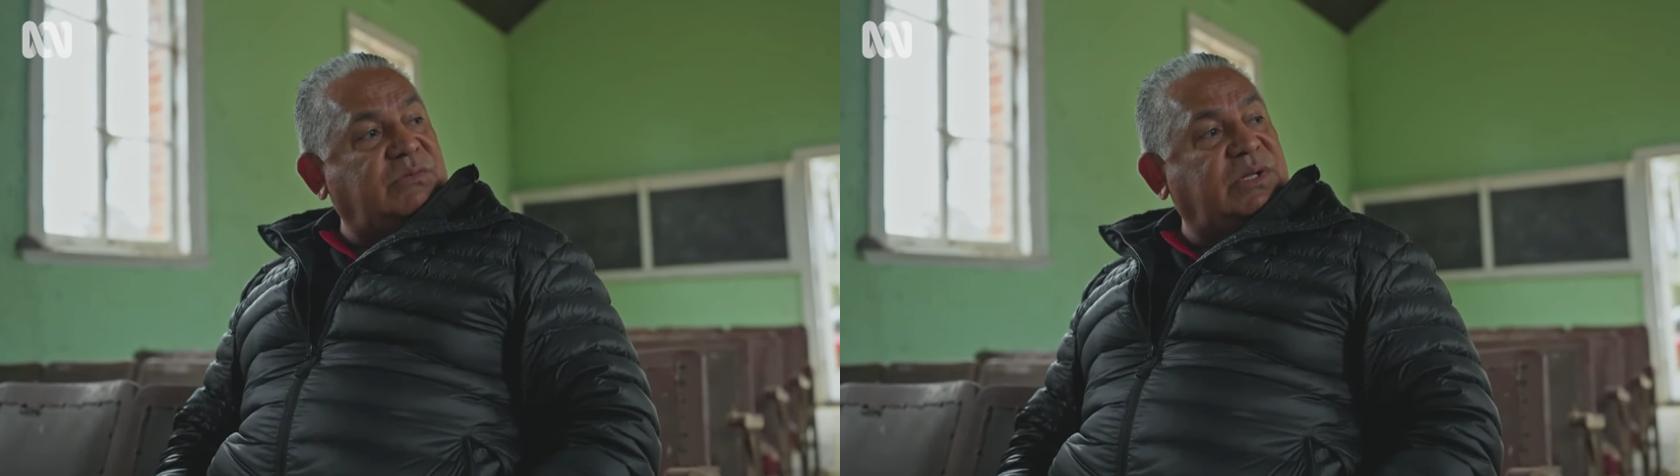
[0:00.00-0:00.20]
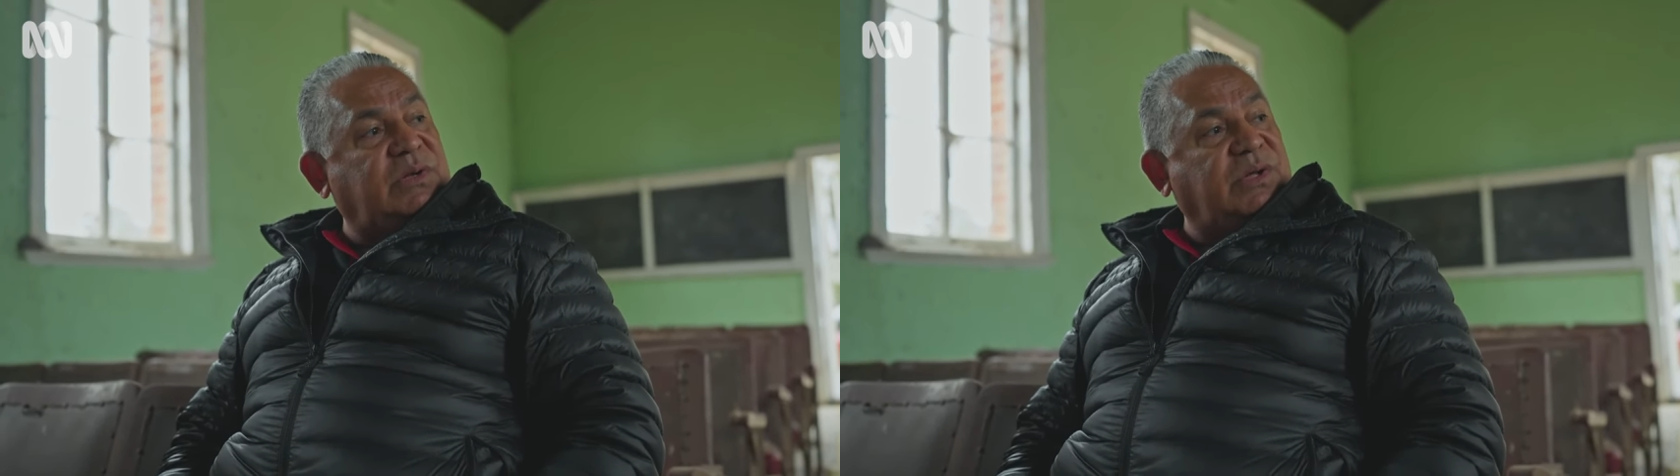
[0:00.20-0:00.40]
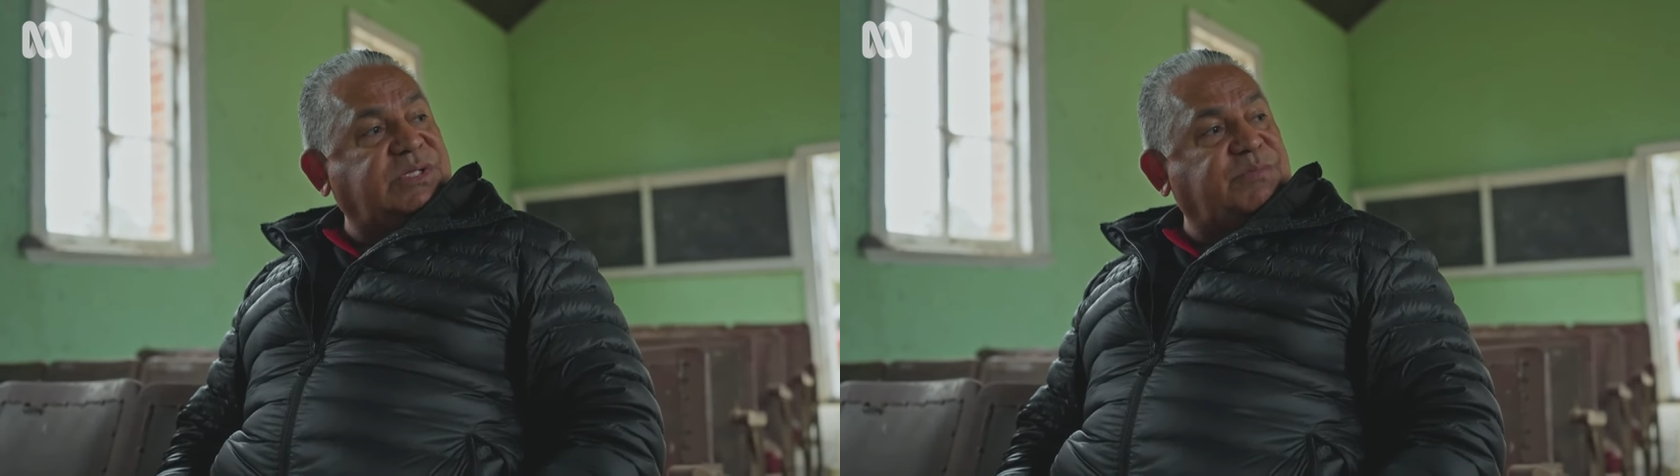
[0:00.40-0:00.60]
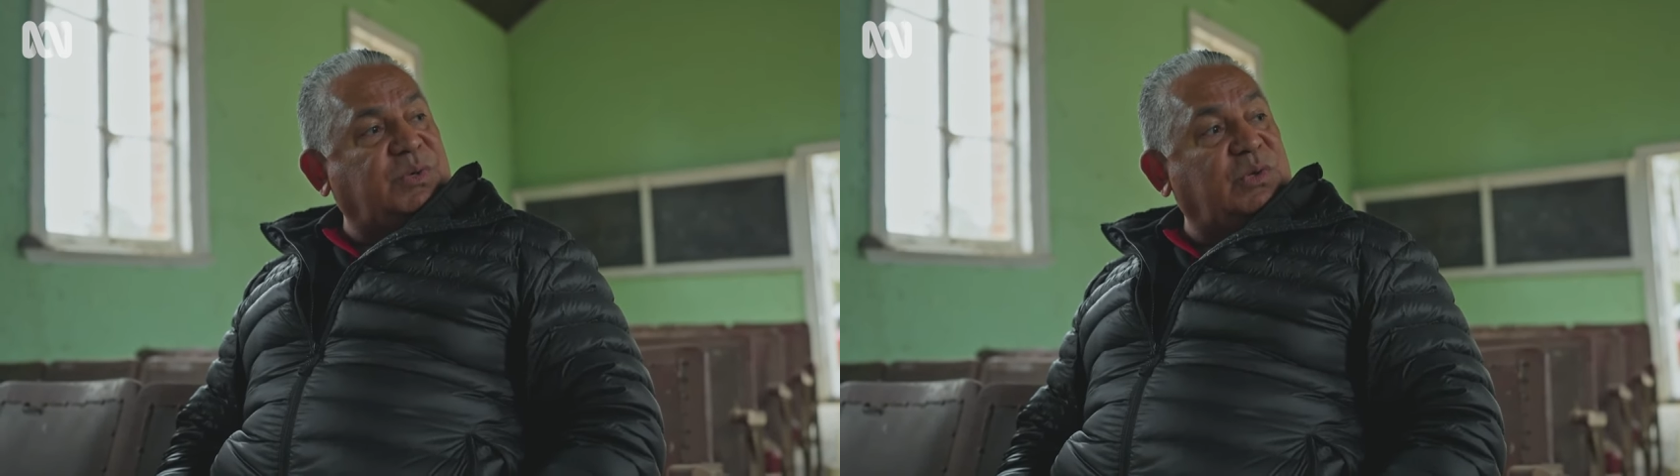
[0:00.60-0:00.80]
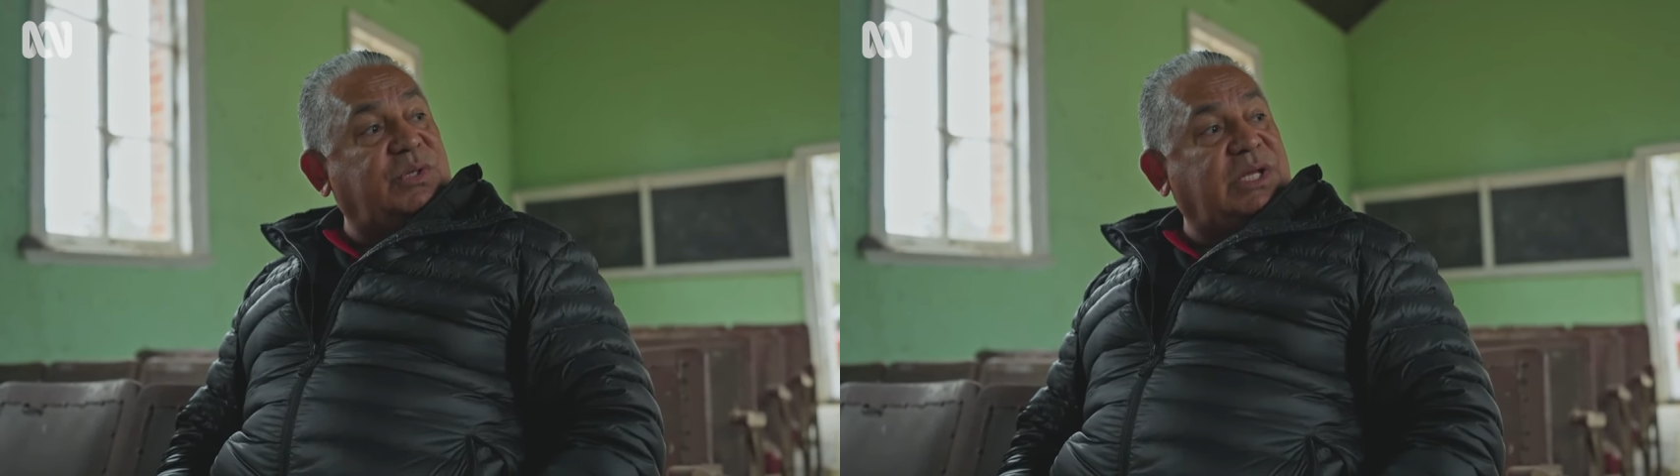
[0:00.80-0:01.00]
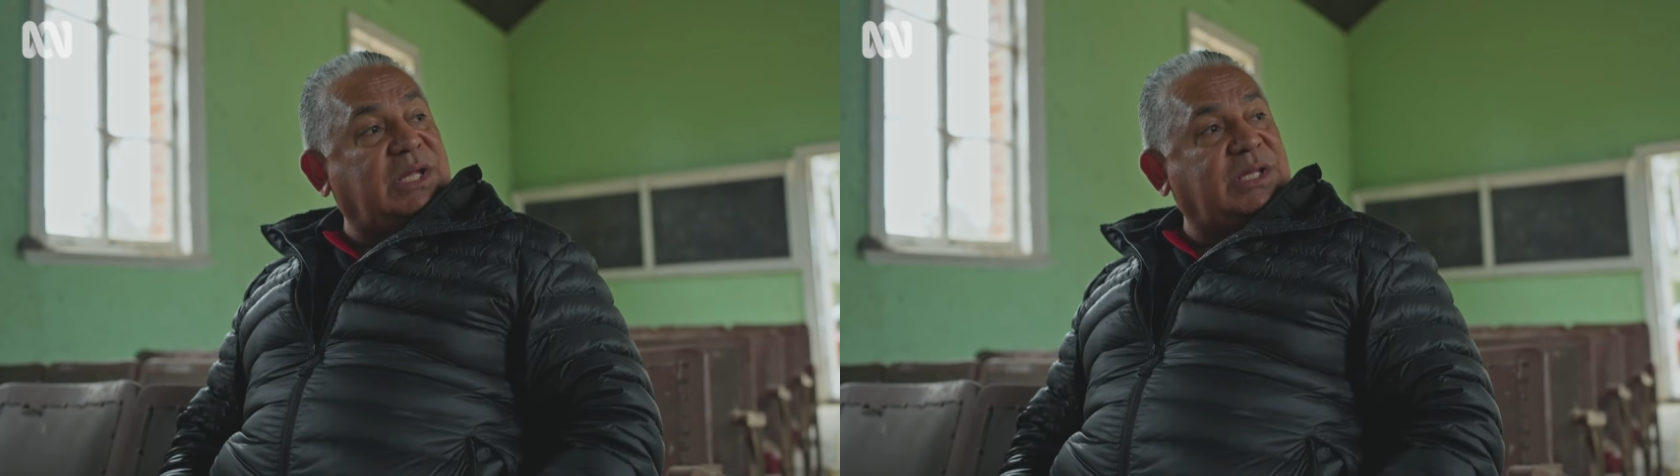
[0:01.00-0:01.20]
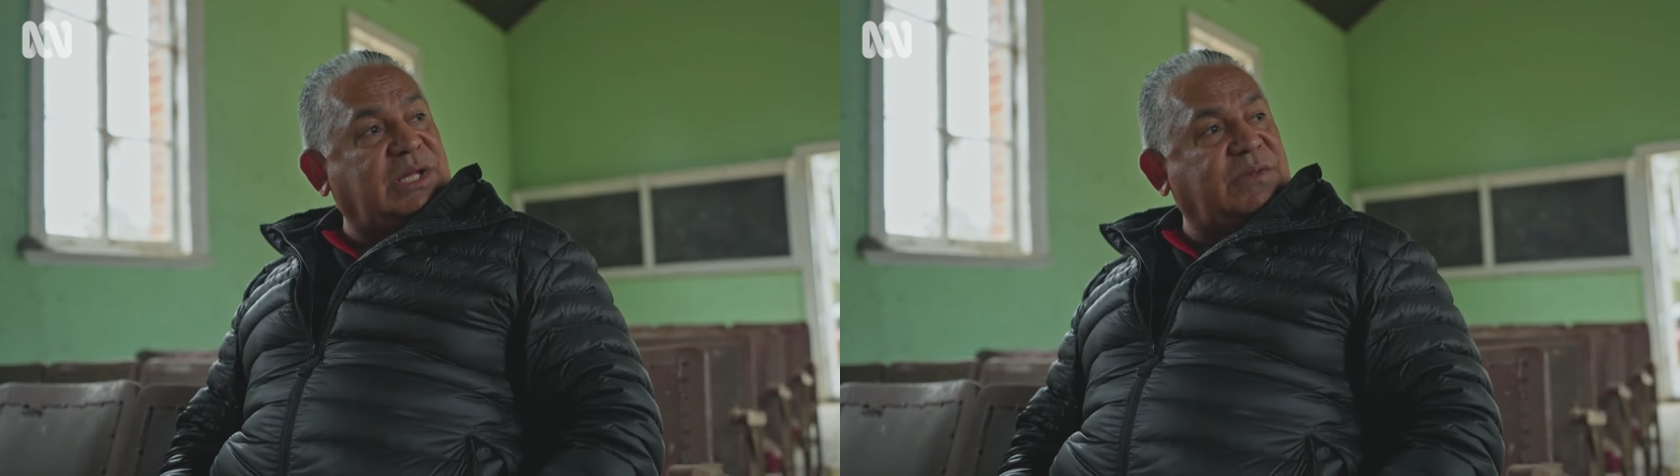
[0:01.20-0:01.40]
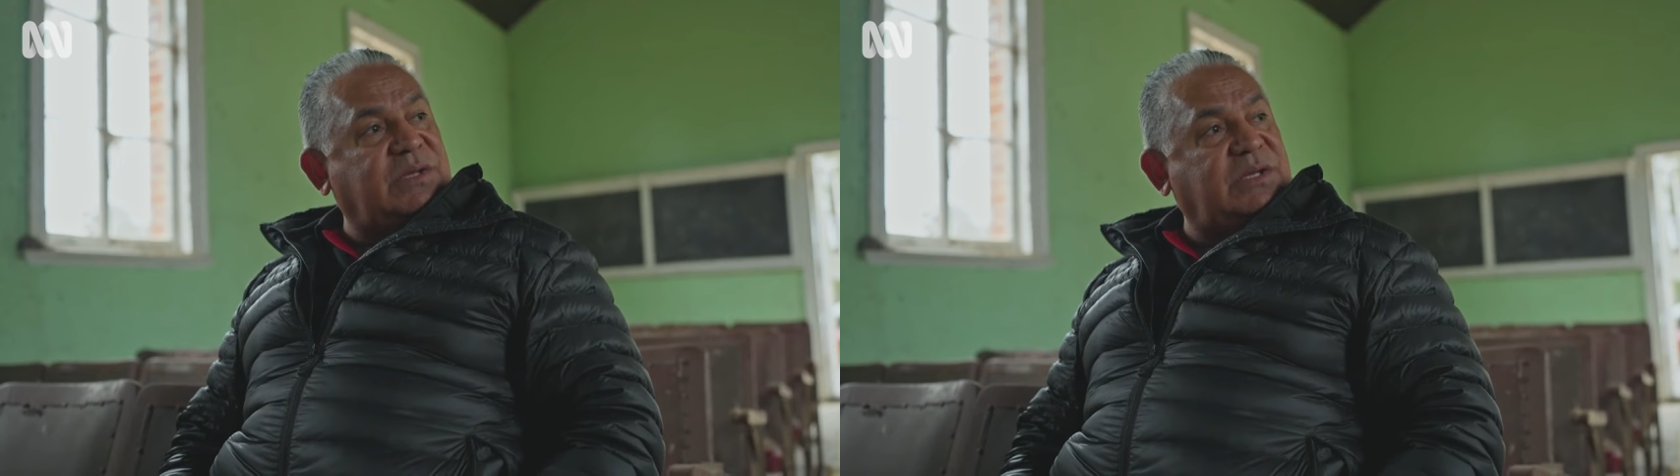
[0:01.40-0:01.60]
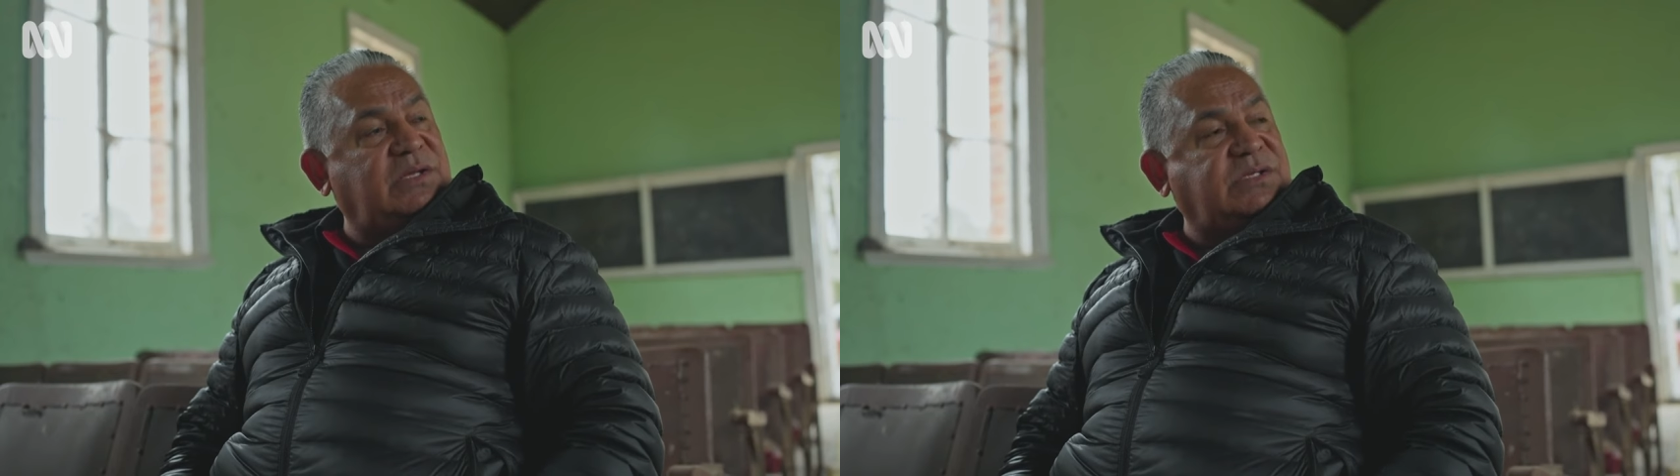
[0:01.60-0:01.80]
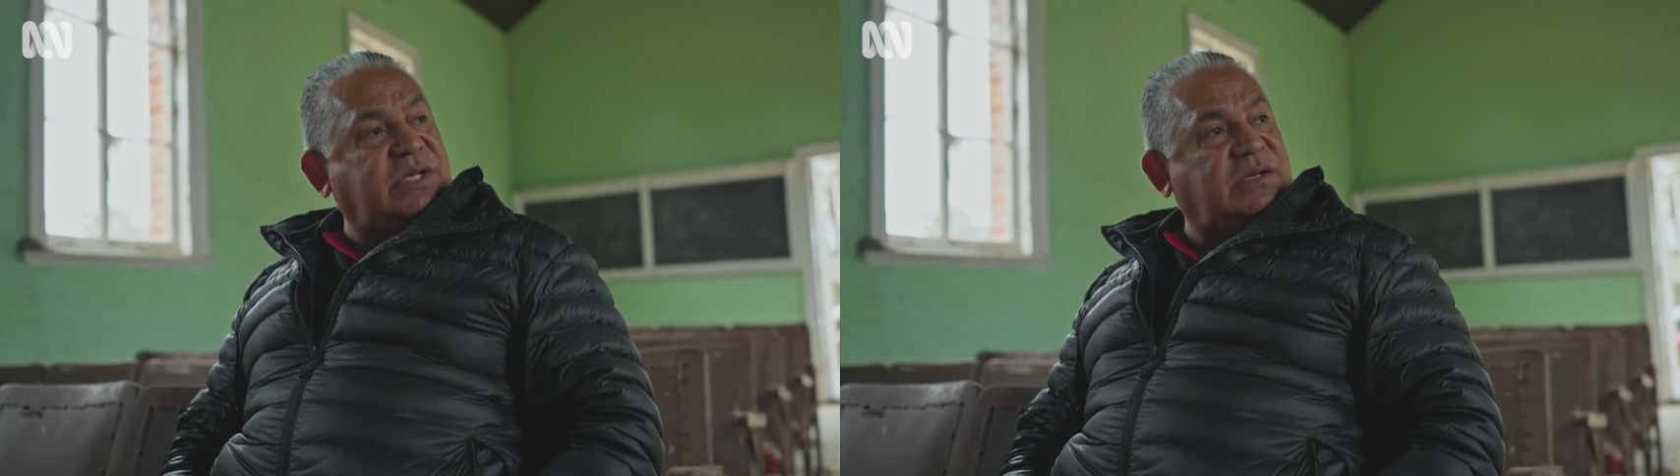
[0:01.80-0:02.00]
realised it by looking at the other
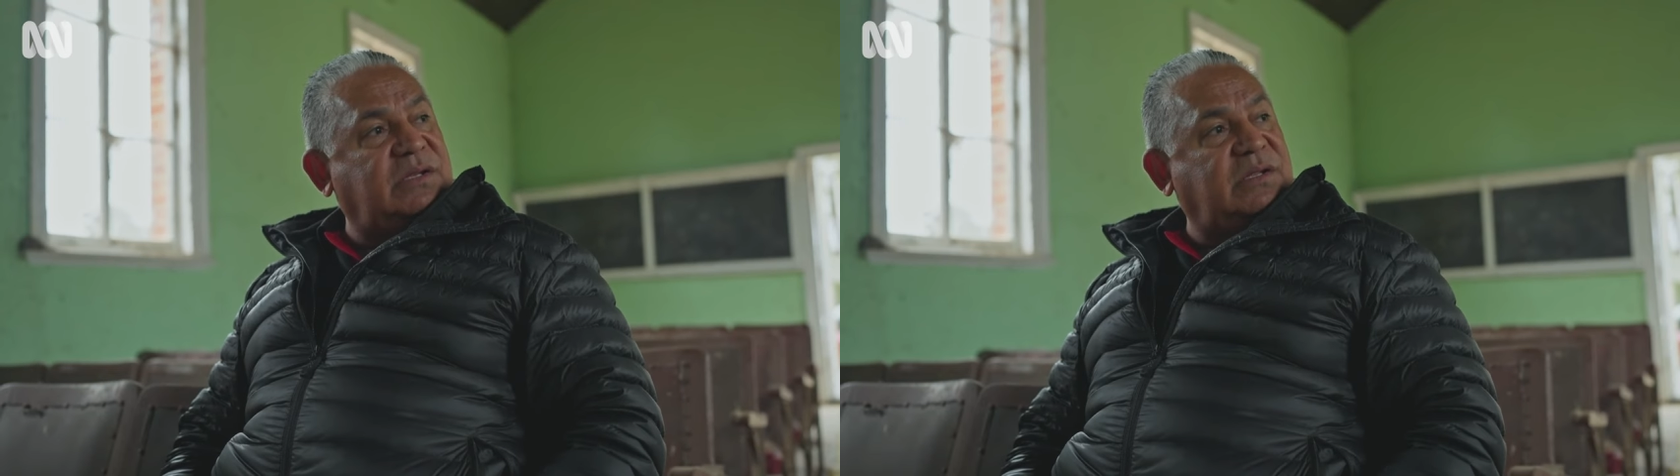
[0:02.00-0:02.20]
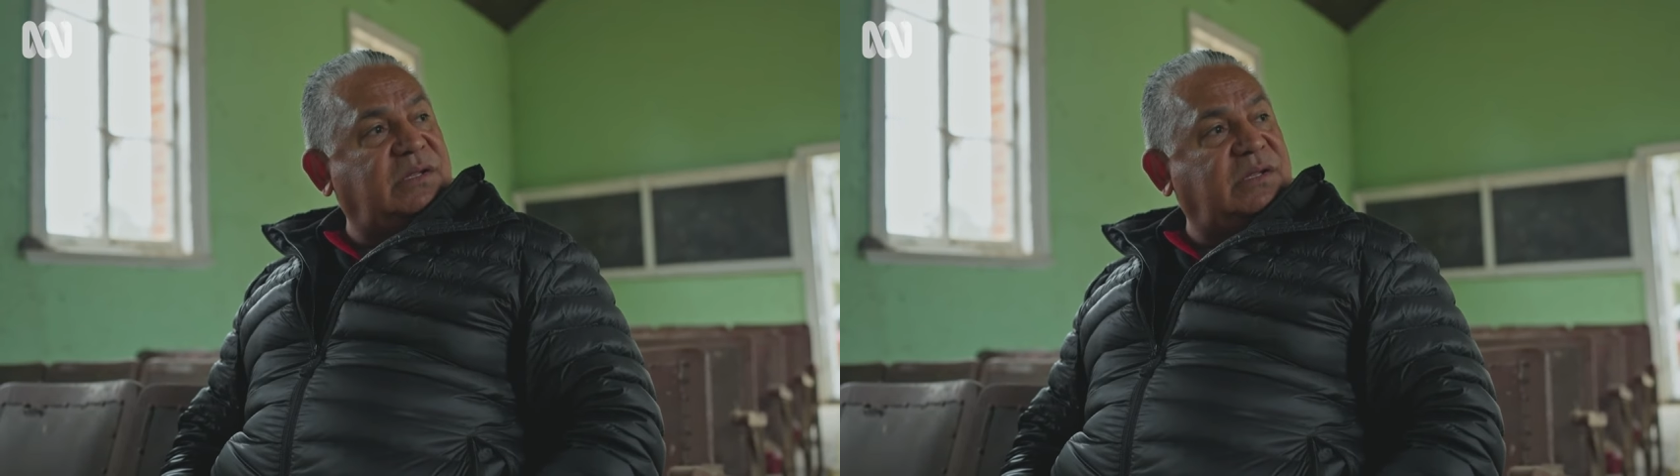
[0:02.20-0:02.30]
kids, that